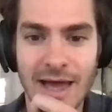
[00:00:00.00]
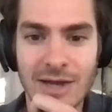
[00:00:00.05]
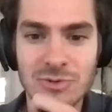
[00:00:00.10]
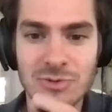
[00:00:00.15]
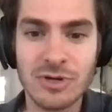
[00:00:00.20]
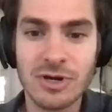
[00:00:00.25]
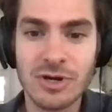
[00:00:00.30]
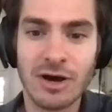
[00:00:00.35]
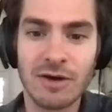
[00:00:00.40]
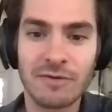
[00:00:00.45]

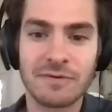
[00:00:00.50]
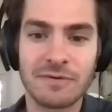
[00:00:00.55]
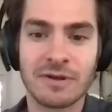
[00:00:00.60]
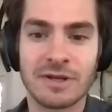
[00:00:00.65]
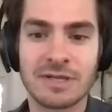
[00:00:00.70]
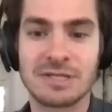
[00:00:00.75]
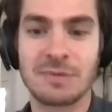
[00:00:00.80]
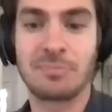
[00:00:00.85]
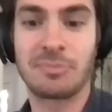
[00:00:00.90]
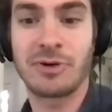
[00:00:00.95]
Andrew Garfield
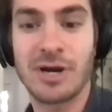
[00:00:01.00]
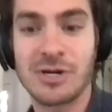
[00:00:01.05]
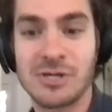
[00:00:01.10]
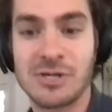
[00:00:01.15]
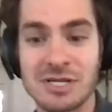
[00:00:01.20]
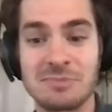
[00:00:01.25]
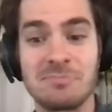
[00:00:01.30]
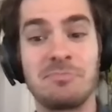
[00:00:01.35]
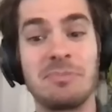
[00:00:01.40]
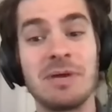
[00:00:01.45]
is a
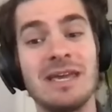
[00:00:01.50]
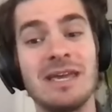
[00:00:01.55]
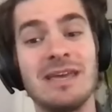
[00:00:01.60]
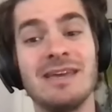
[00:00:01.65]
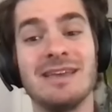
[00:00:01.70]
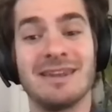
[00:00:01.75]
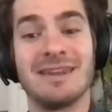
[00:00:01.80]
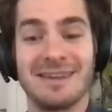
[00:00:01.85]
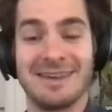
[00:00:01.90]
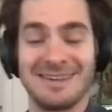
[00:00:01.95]
precious
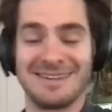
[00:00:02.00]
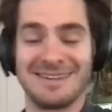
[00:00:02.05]
bean.